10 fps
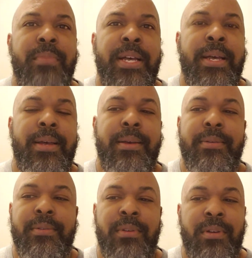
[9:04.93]

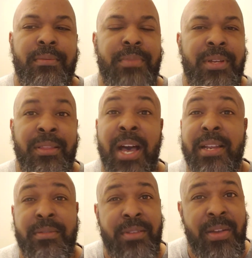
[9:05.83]
a lot
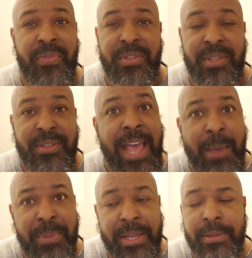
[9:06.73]
of stuff is
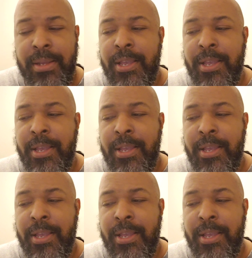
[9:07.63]
happening.